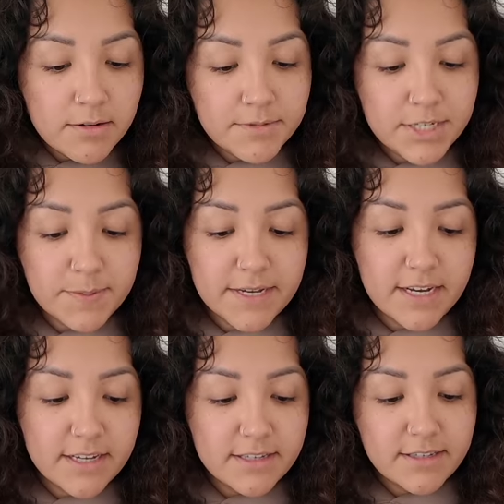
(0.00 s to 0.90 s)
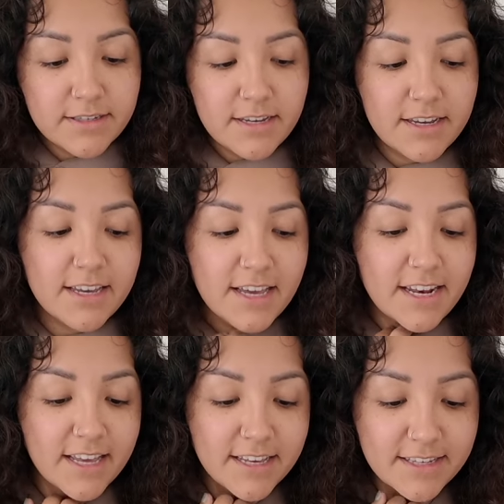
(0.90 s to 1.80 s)
just because
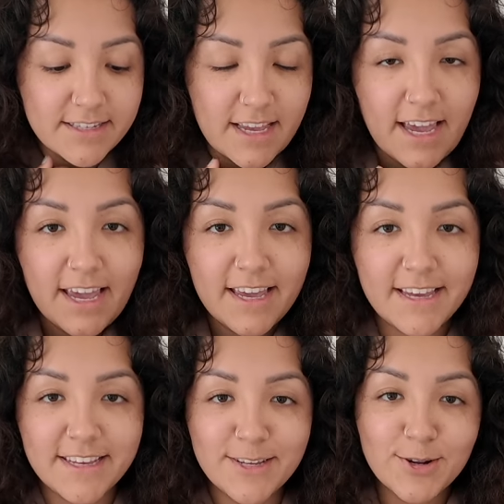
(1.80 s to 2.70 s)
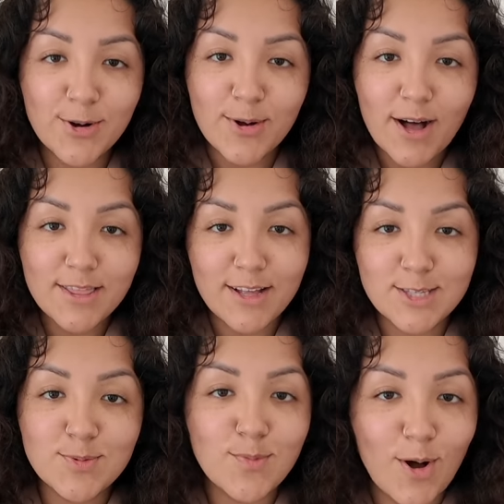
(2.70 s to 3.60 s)
it is a, you know, a lot
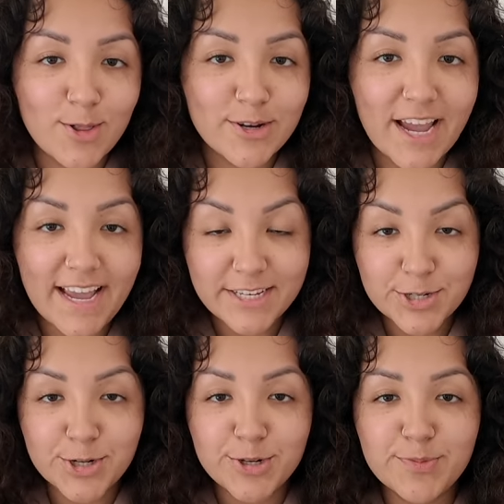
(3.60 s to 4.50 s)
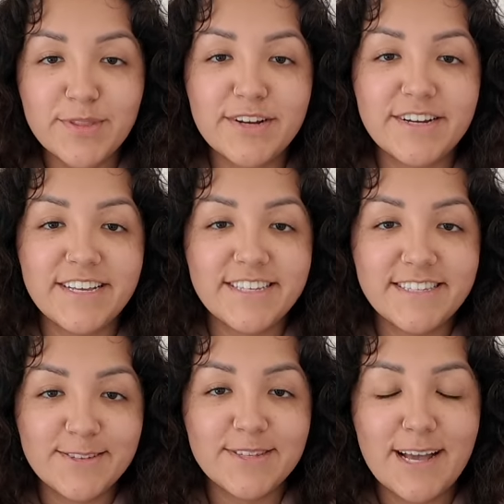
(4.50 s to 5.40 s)
smaller age group, there is
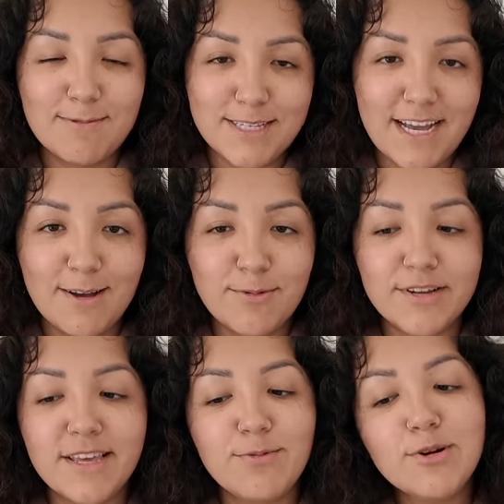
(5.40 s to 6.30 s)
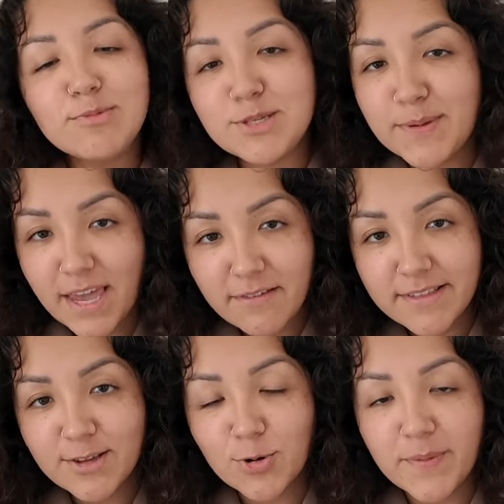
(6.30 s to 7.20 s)
still time to time where they will misbehave a
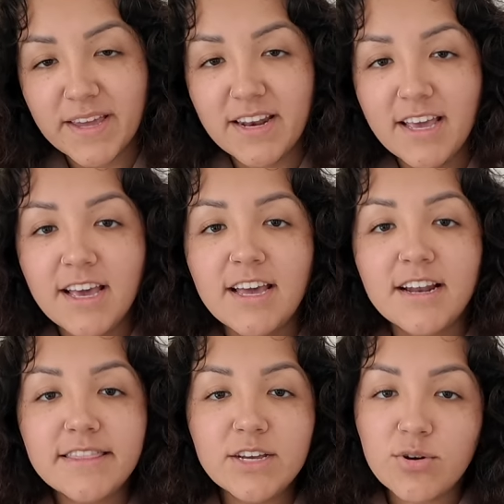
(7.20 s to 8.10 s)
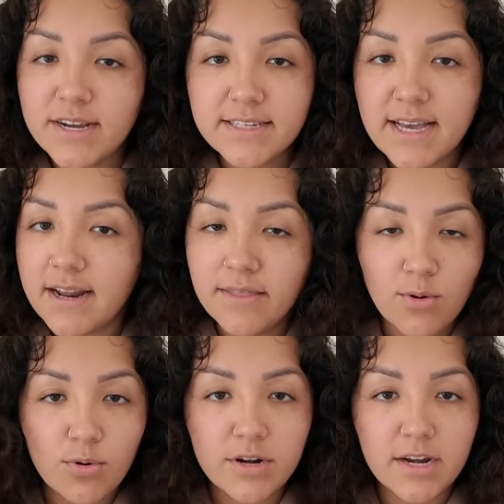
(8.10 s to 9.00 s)
little bit. Nothing crazy out of
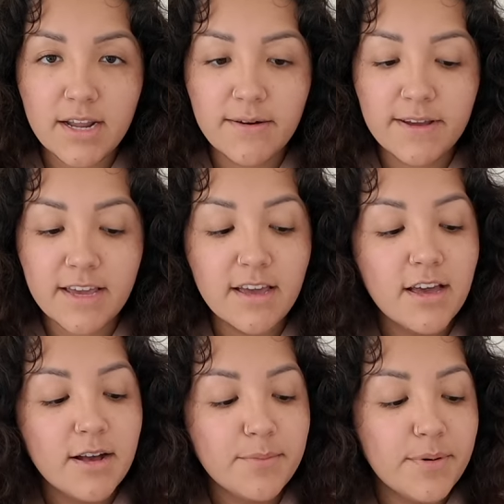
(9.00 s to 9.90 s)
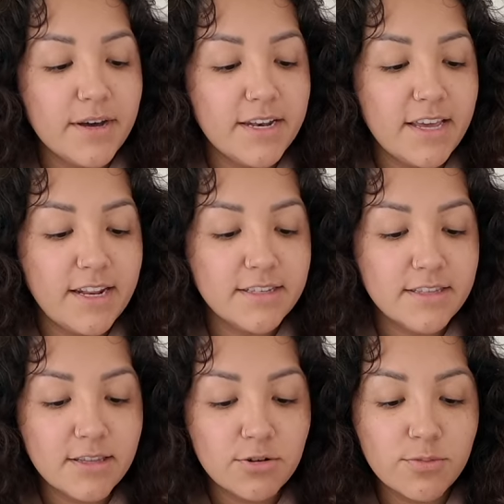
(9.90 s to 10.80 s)
the ordinary, but it is
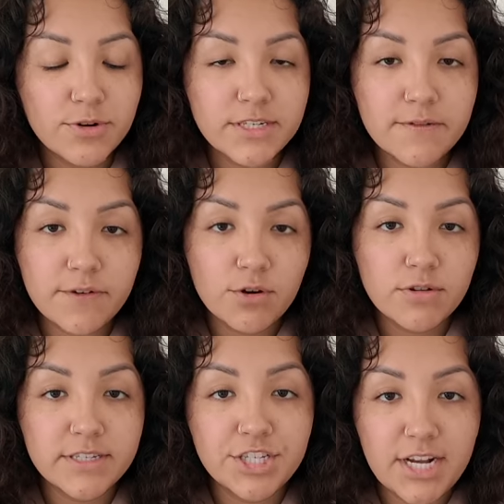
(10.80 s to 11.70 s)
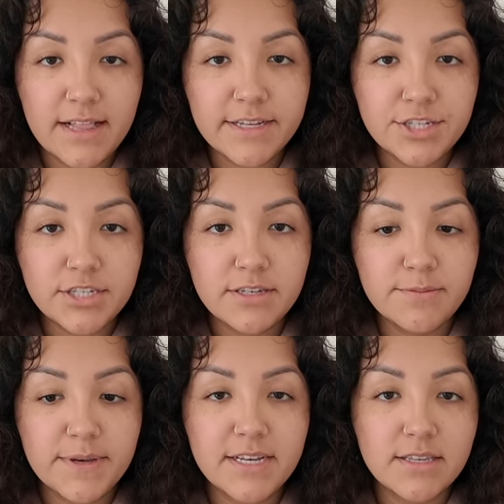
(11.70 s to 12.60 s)
a little more difficult and challenging
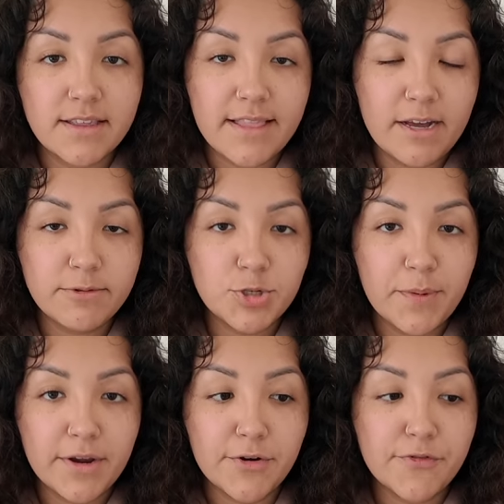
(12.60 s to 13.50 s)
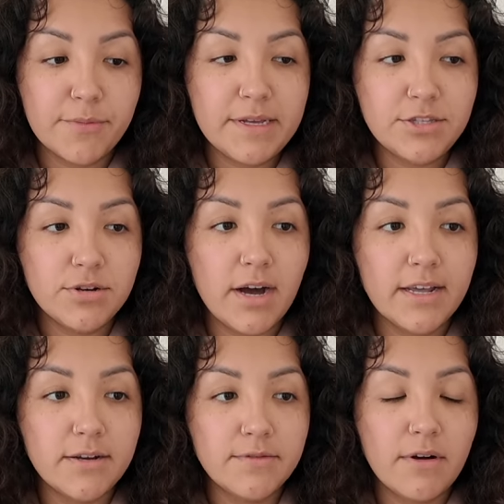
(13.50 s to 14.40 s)
because of the language barrier for me to
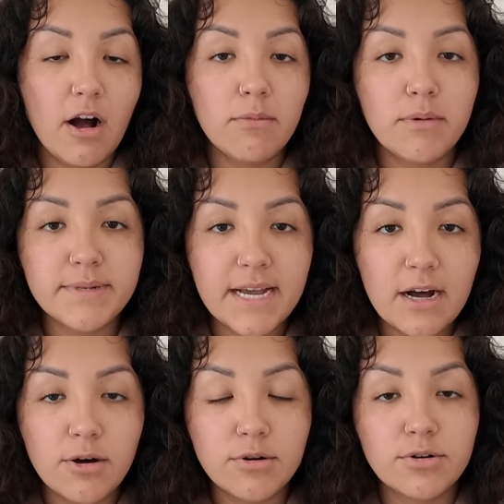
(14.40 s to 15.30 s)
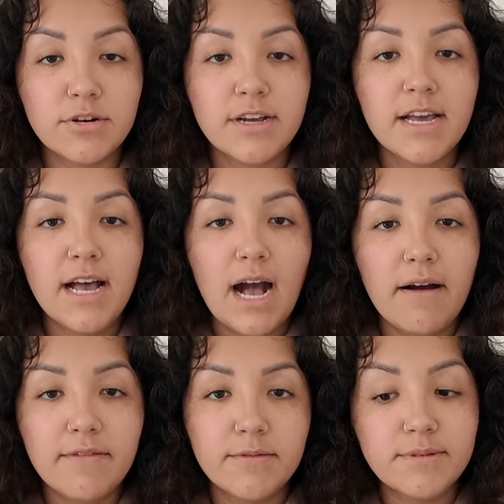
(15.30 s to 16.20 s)
kind of calm them down or
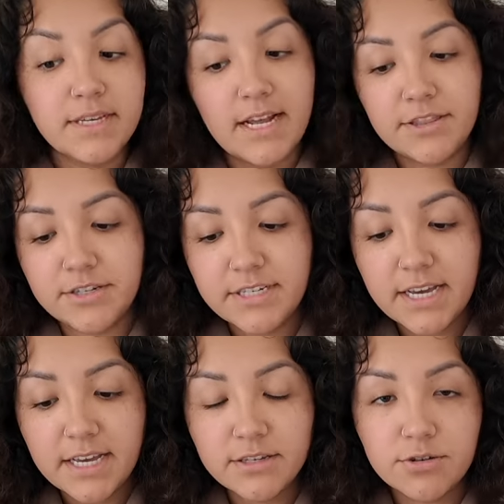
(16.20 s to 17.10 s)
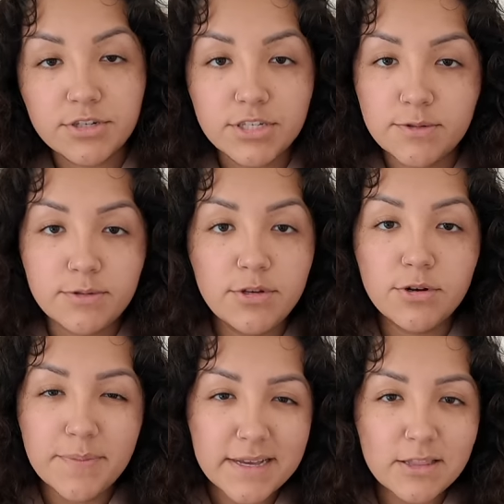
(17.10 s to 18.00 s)
have them sit at their desk or just, you
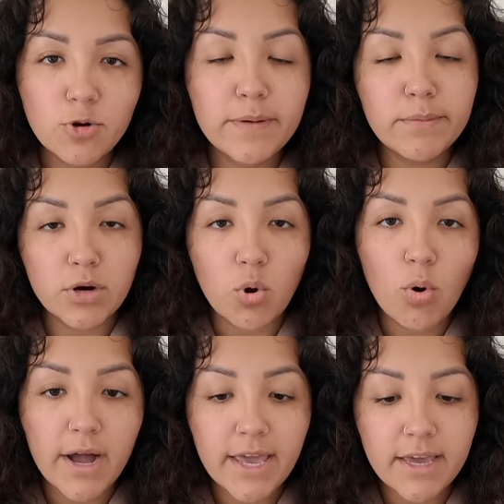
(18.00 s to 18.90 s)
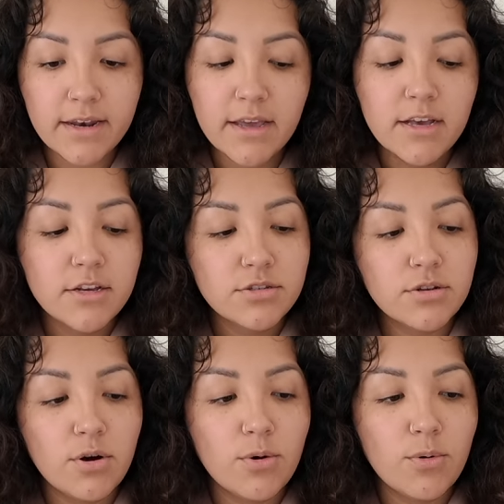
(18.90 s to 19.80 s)
know, be a little bit more quiet.
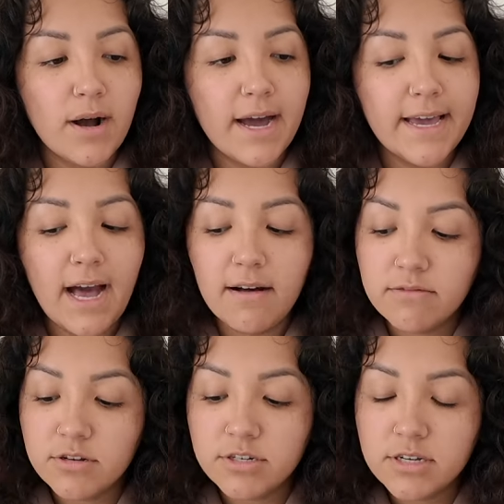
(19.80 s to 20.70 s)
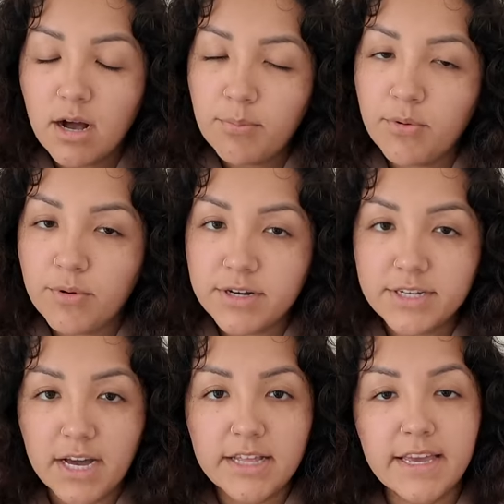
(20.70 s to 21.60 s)
So I have learned a couple words,
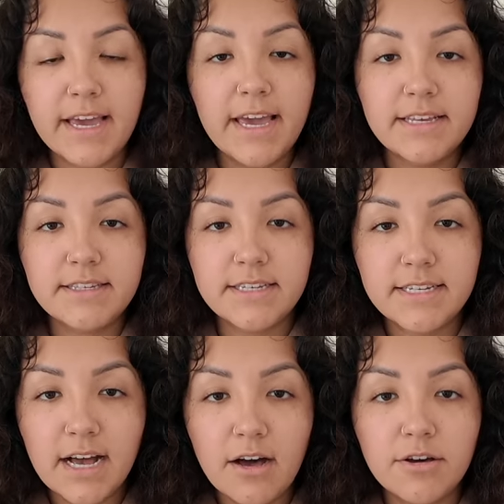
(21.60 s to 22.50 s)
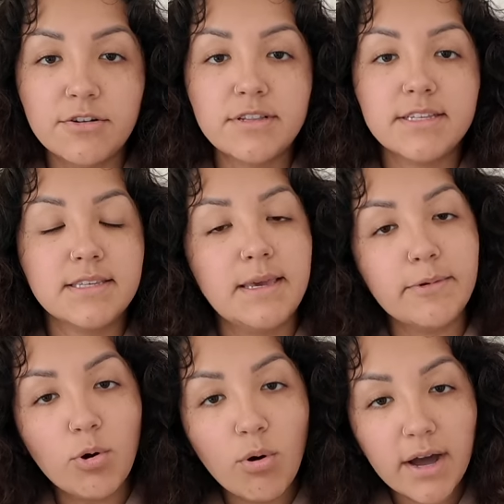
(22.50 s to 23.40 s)
kind of like, hey, sit down, or let's
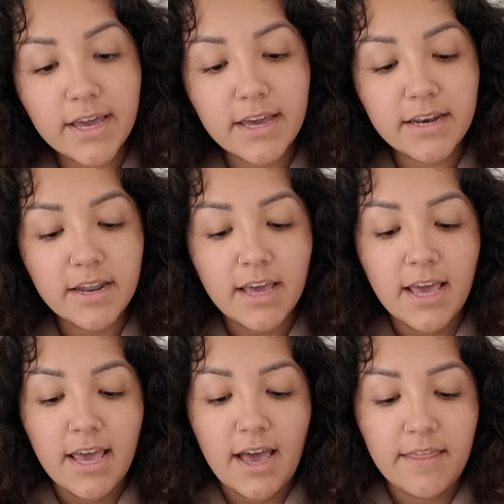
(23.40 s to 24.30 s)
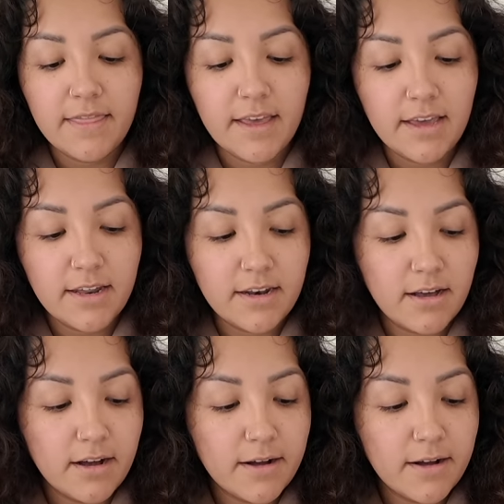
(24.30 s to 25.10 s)
keep quiet. And then